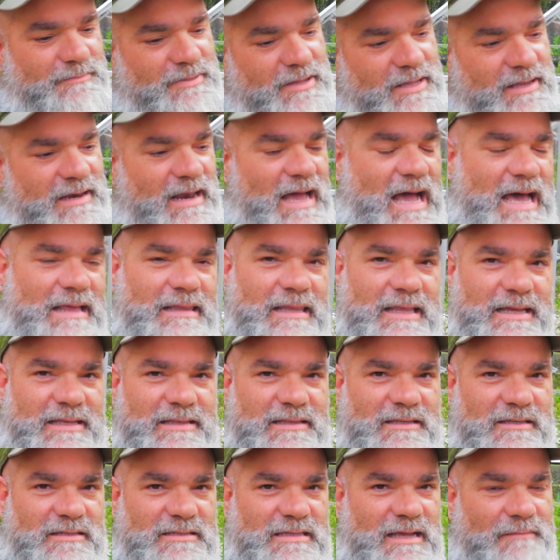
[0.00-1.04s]
but I
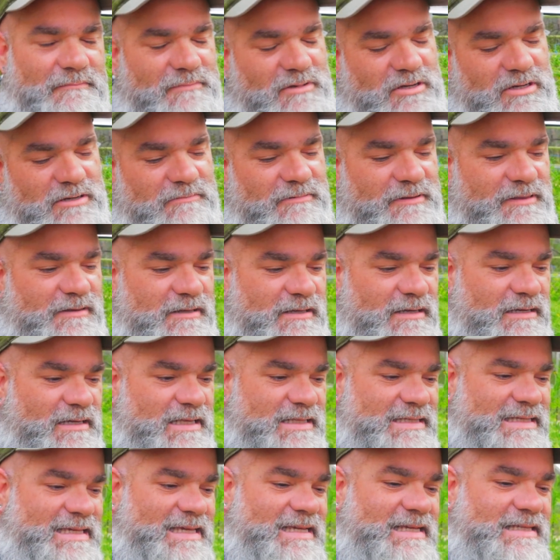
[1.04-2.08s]
like this. I'm good with it.
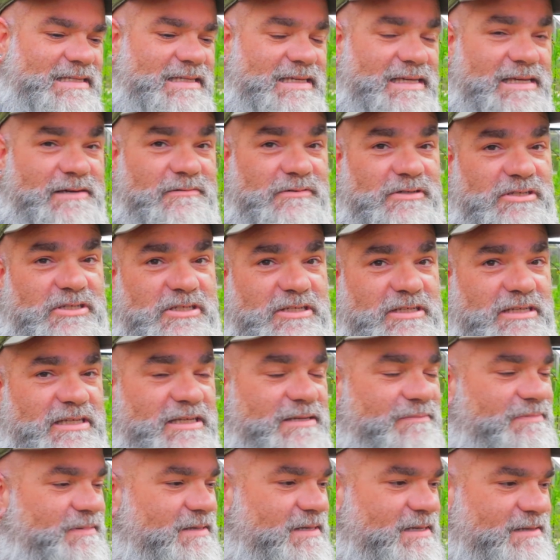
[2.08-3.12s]
It's easy, it was
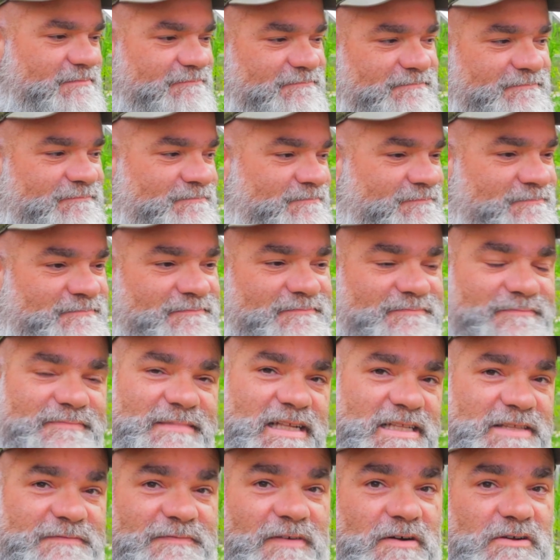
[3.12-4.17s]
cheap, and
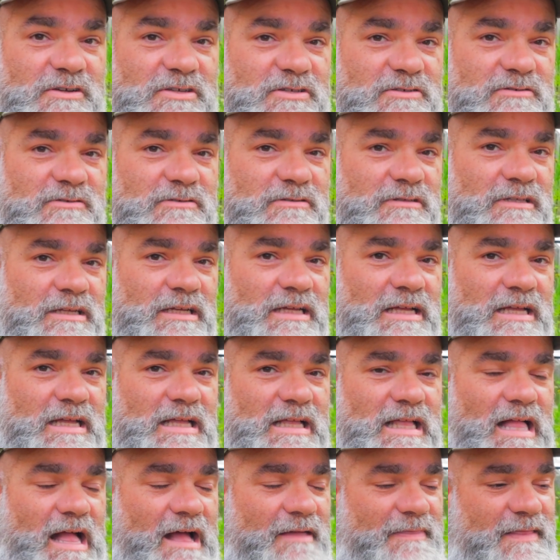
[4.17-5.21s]
it's functional.
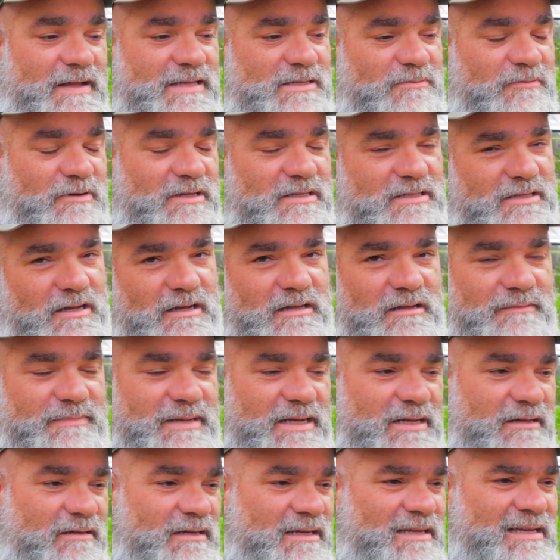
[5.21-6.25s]
And that's what it's all
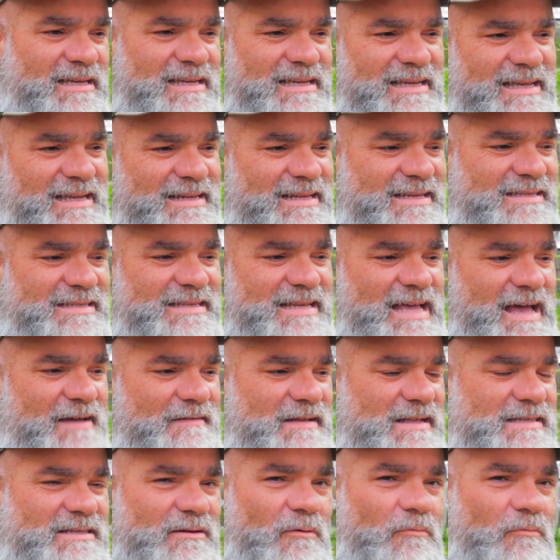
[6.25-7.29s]
about. It doesn't
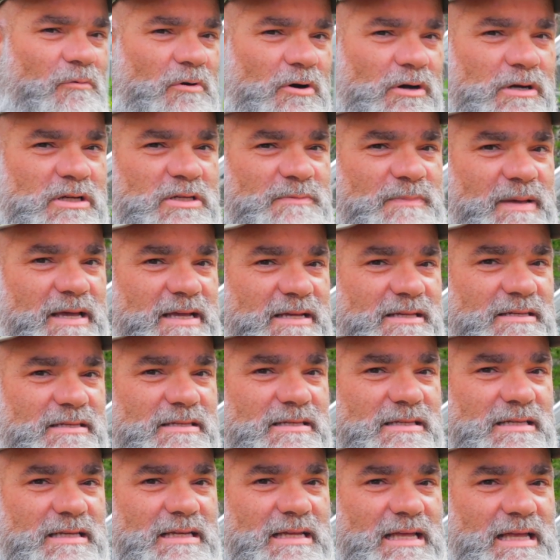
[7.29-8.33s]
have, it's a
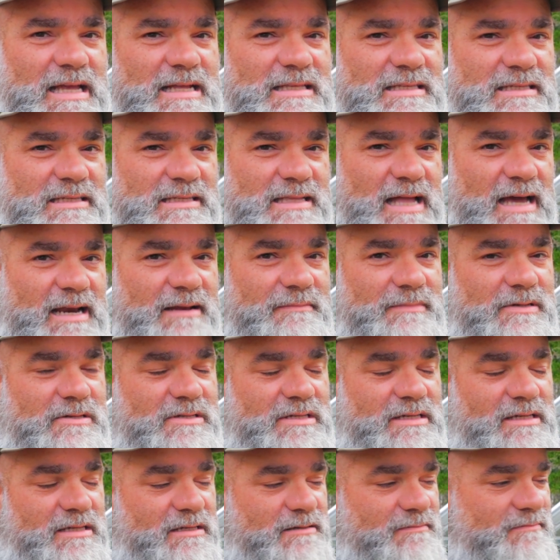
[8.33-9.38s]
workspace. It's not a
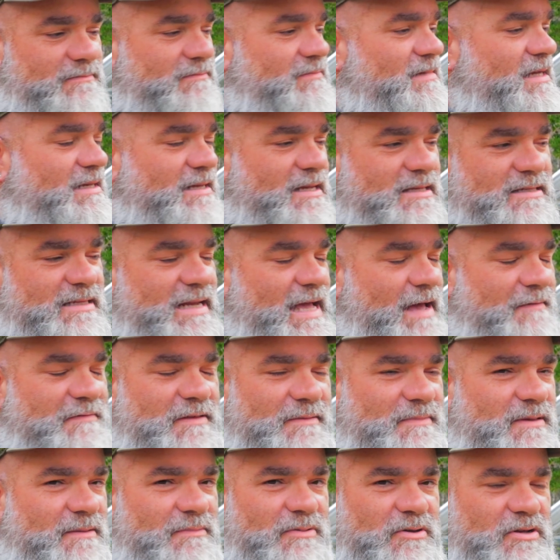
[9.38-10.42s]
museum. It doesn't have
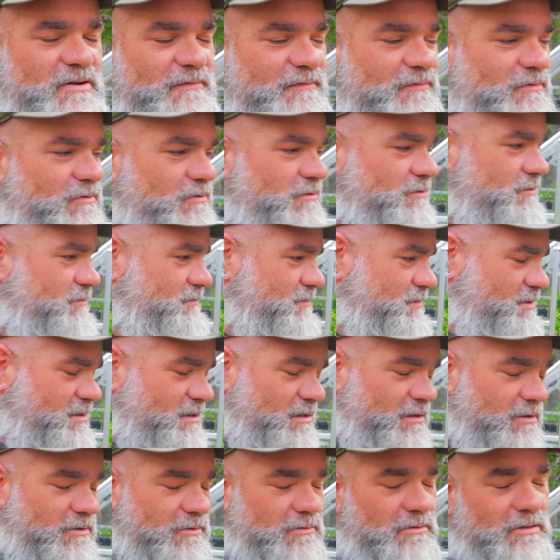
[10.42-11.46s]
to be beautiful,
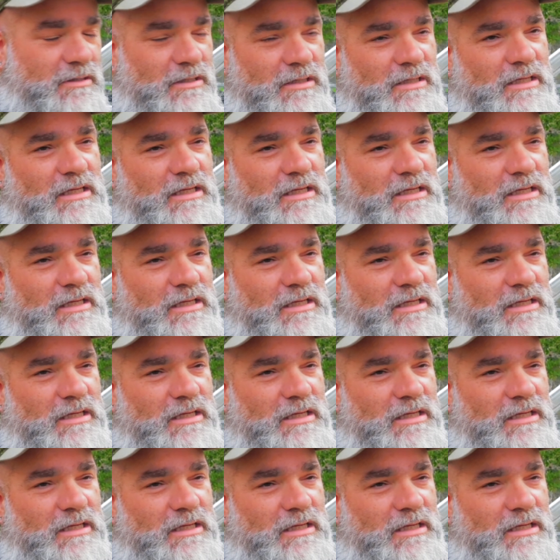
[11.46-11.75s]
so